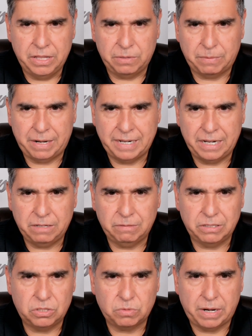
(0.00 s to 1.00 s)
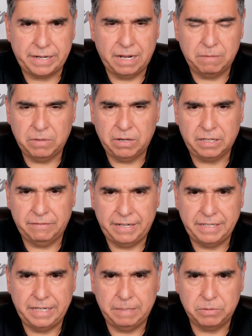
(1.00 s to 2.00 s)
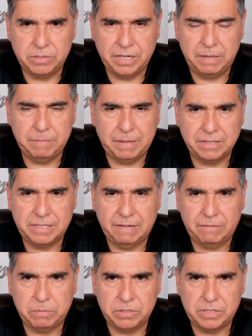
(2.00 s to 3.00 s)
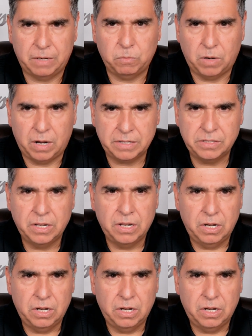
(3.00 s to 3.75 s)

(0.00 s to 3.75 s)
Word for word: The right-hander has strikeout mark of 18%, about 7% walks.